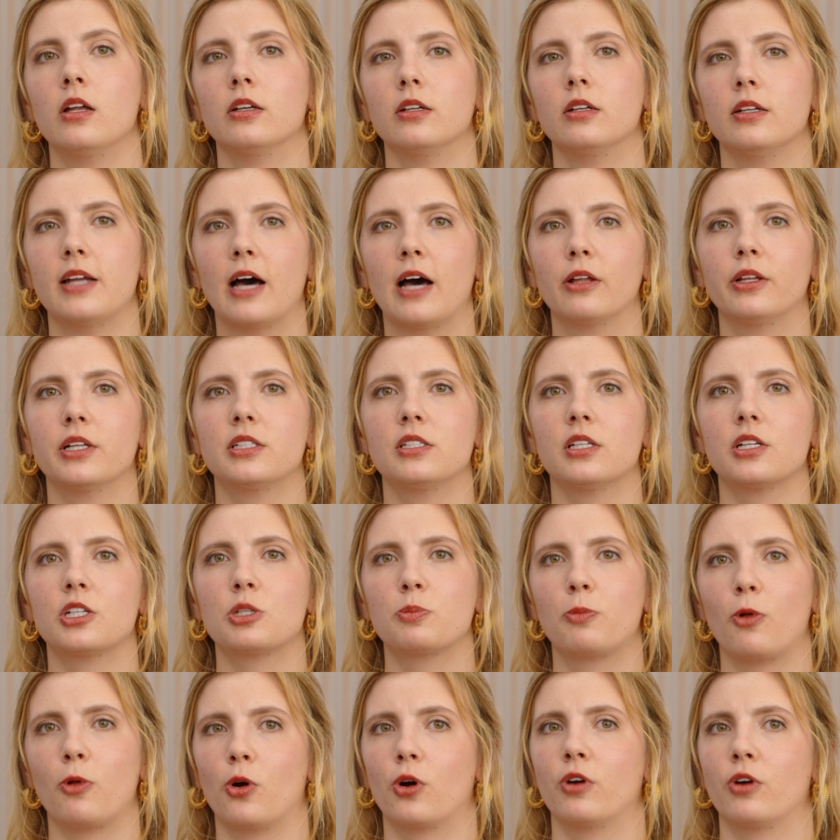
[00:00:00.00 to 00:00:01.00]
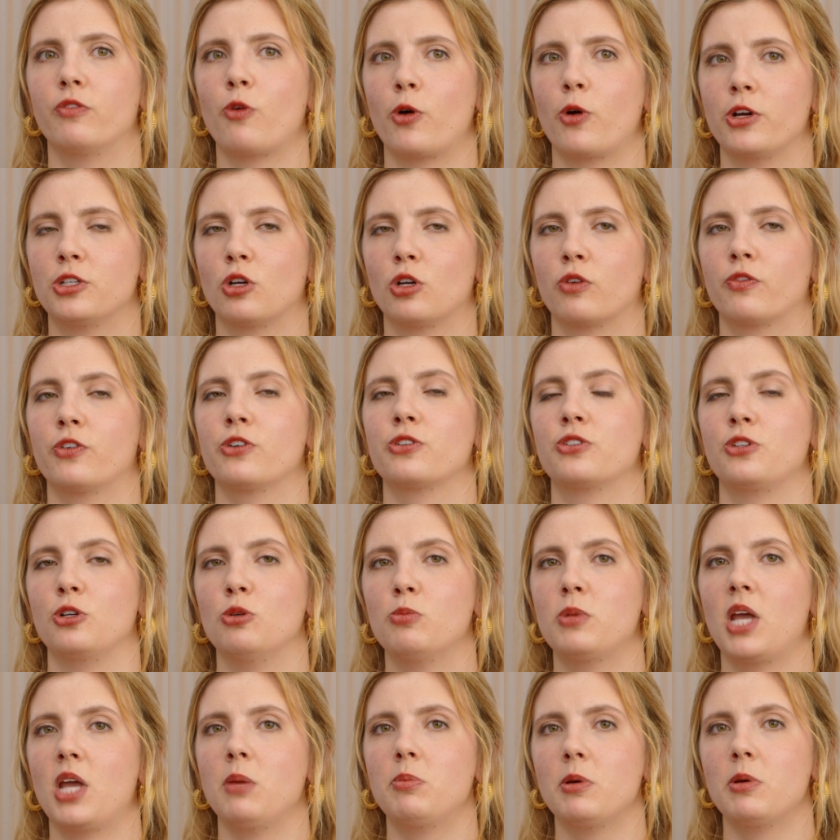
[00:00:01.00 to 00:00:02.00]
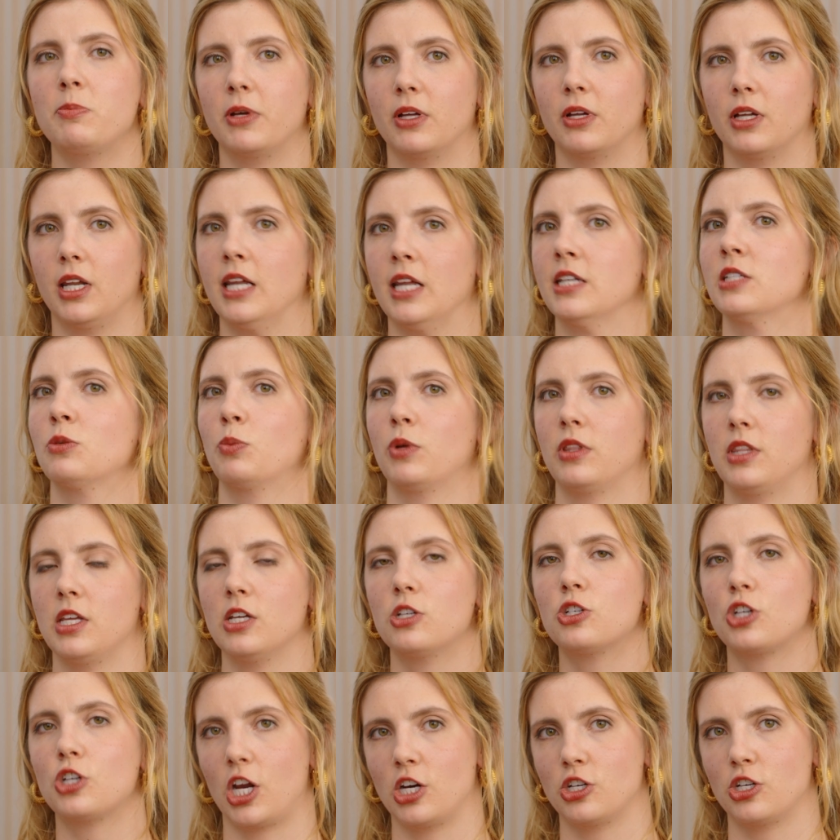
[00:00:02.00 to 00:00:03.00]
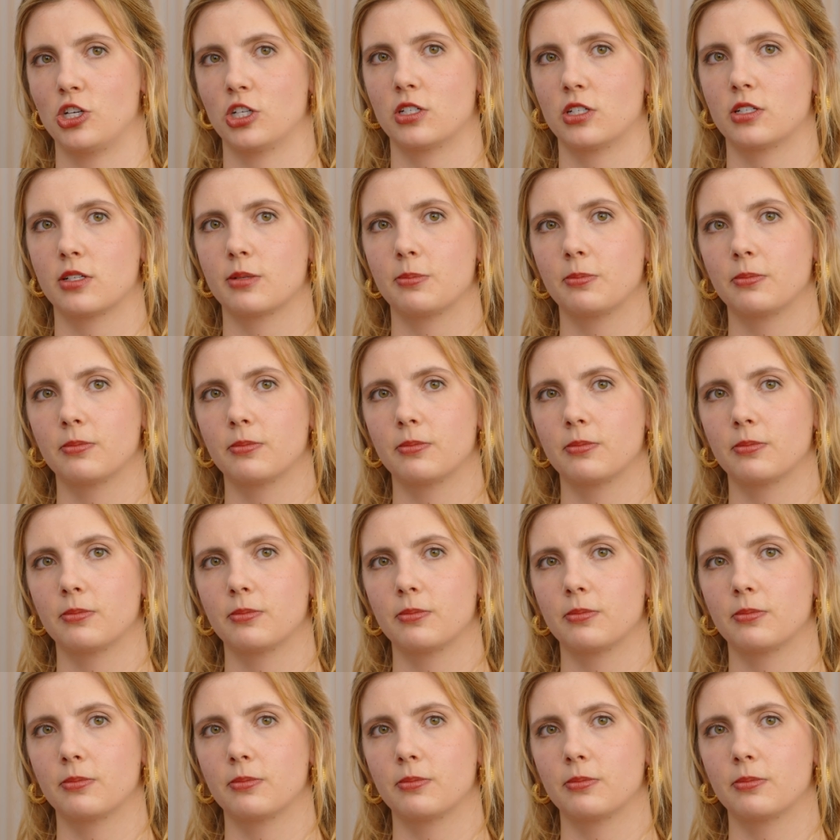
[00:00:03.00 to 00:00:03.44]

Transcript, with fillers: Now let's explore VoiceOver Zoom capabilities with these changes.